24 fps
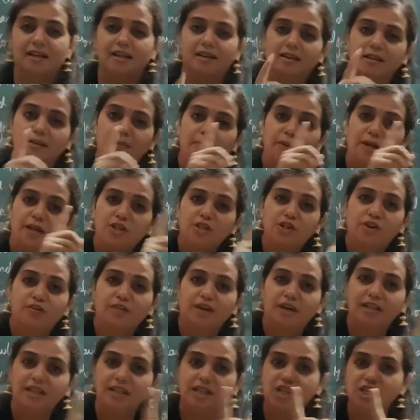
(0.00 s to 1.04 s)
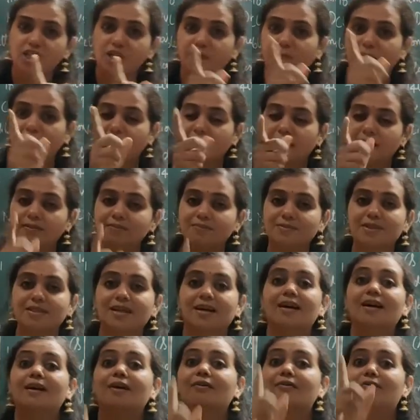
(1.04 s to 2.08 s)
the breach of condition becomes
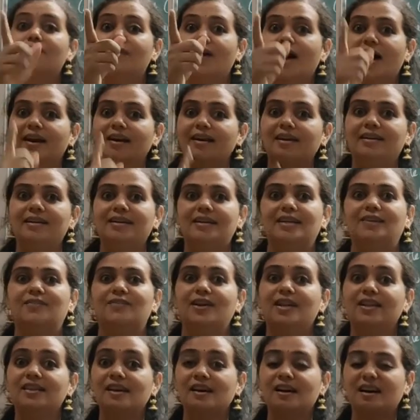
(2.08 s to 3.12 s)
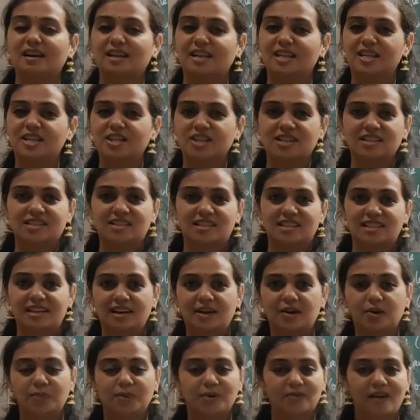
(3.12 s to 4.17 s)
warranty. When the condition is treated
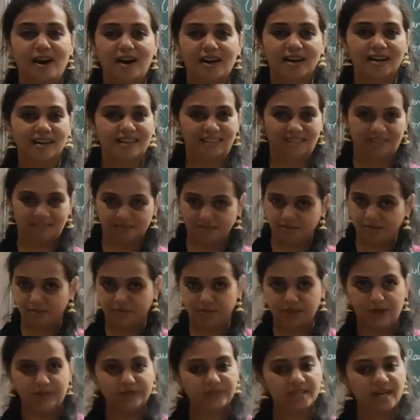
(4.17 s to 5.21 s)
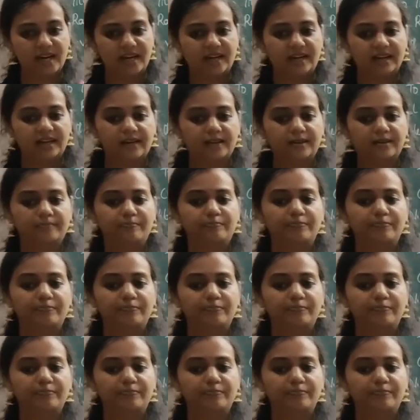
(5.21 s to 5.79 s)
to be warranty, we have studied it.